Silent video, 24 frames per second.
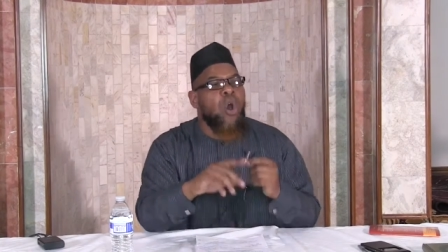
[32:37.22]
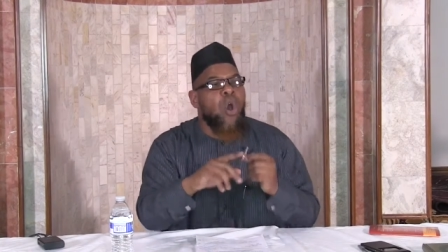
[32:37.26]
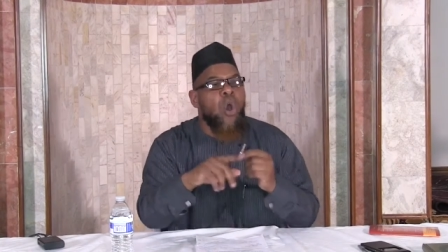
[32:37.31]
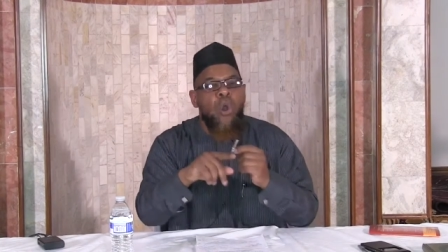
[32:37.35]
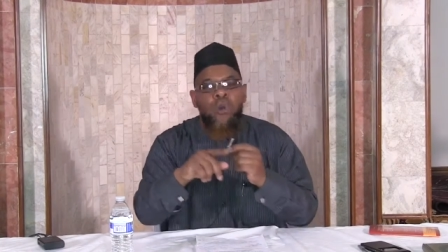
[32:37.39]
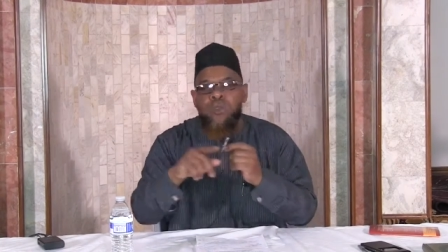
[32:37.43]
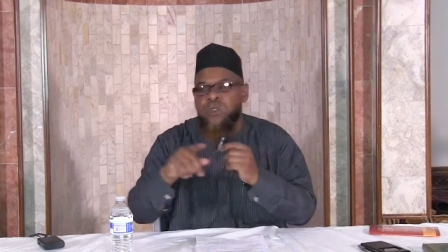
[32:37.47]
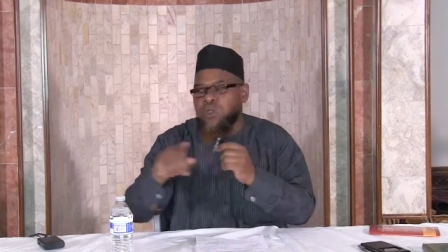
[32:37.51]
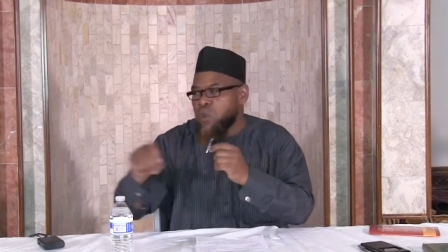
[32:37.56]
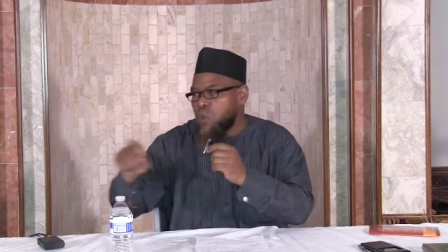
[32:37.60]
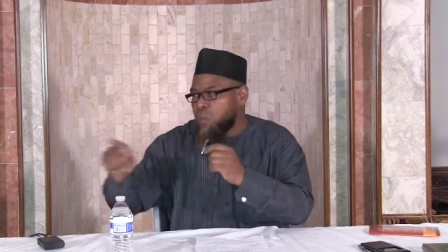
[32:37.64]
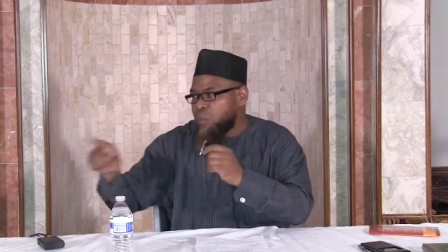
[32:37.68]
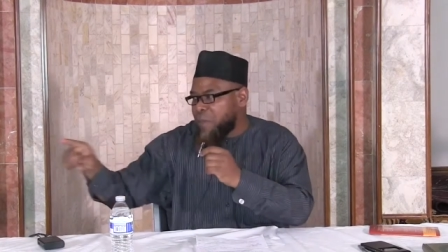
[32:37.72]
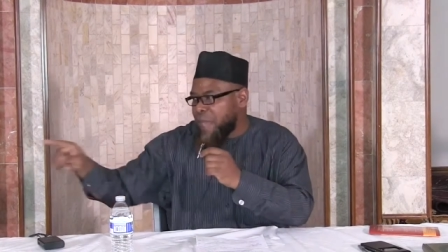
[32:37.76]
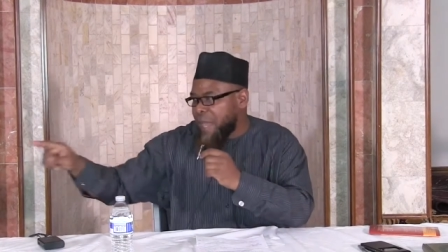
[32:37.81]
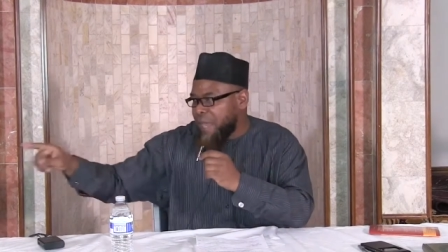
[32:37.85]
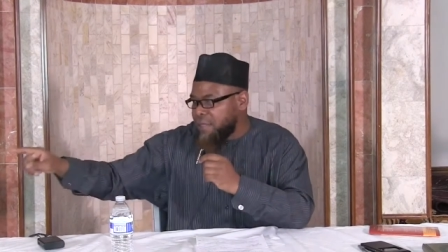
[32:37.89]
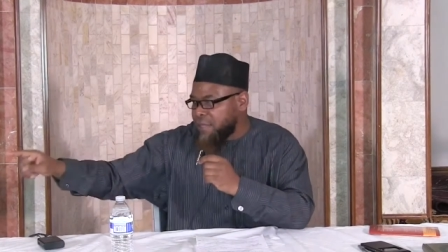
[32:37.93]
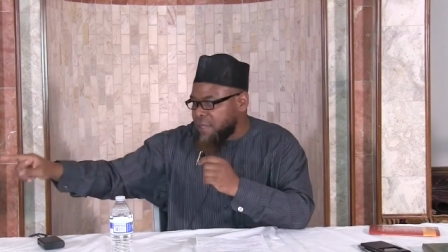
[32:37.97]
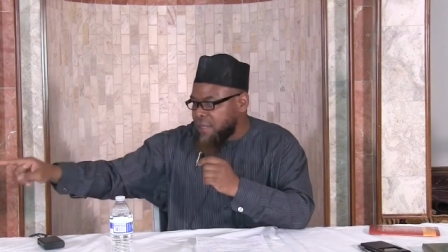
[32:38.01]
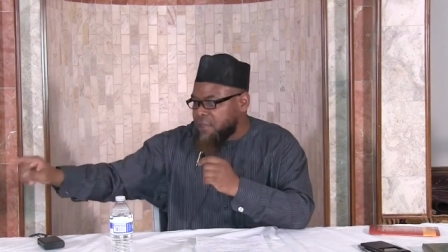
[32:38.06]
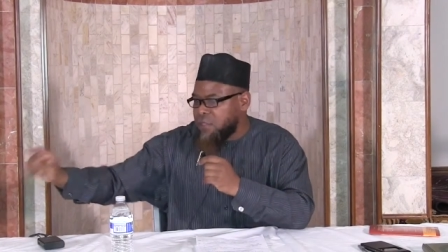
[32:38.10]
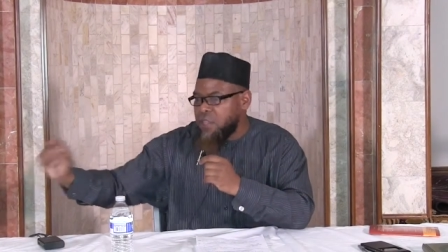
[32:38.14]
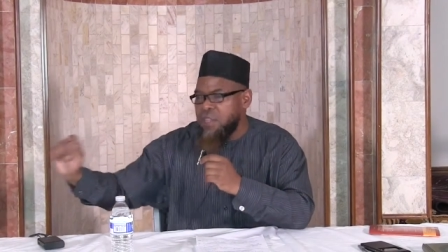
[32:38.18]
also
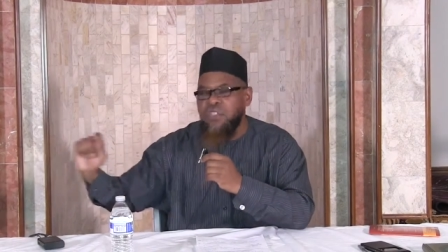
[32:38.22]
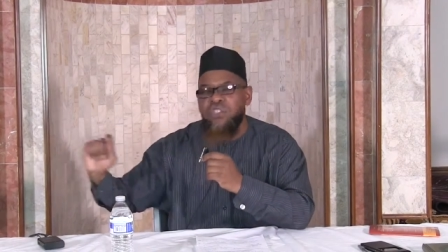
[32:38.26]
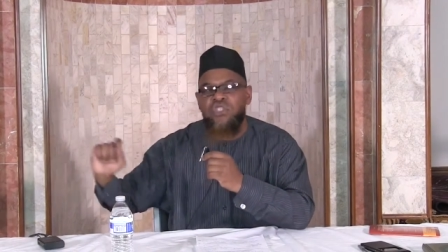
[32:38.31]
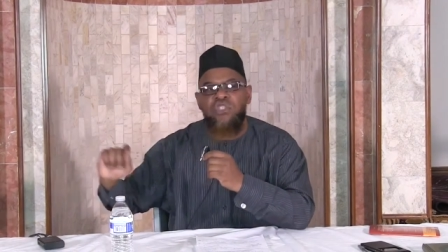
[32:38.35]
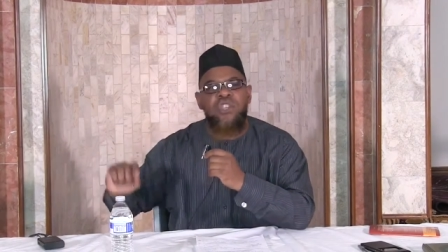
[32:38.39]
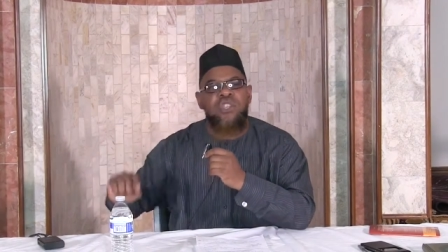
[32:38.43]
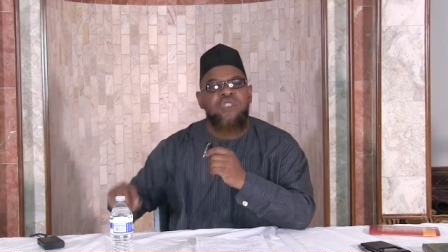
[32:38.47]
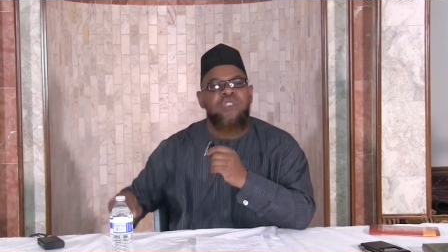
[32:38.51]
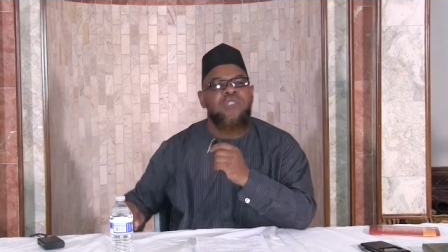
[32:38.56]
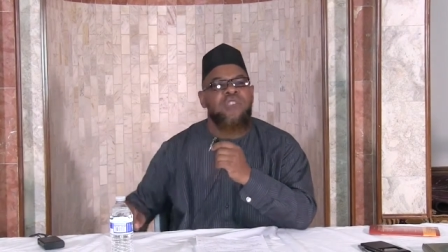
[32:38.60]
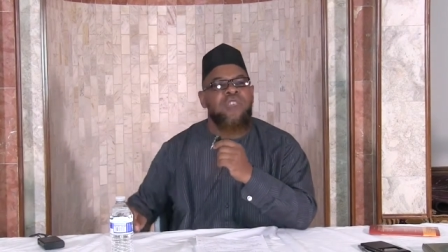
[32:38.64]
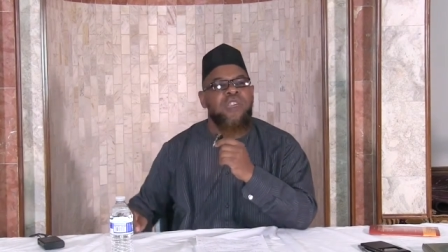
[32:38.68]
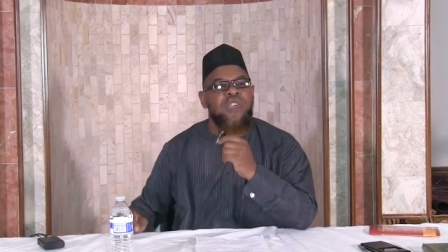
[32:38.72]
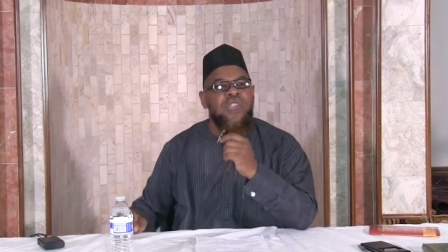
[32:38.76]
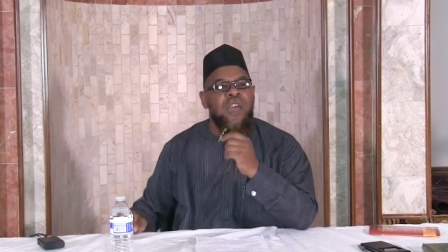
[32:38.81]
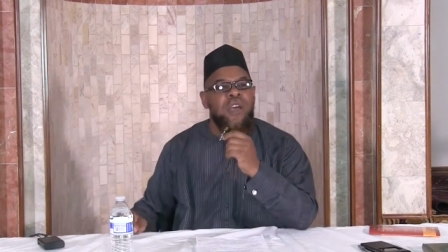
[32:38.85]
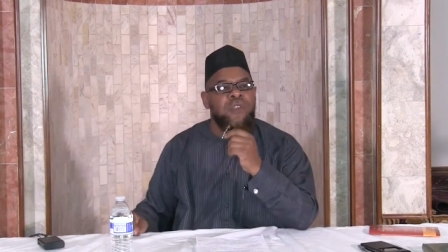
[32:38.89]
paid attention to the